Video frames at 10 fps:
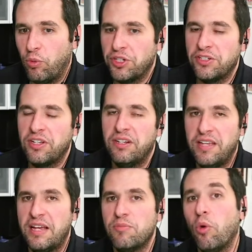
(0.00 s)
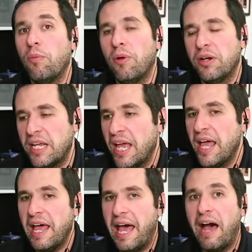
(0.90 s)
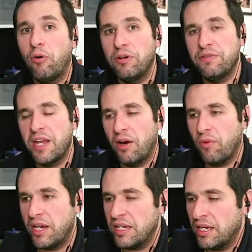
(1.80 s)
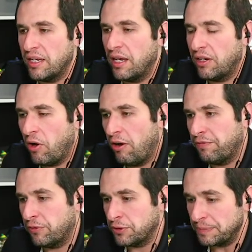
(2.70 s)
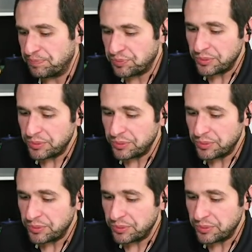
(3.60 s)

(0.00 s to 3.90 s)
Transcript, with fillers: which is going to take more money out of the Iranian uh, coffers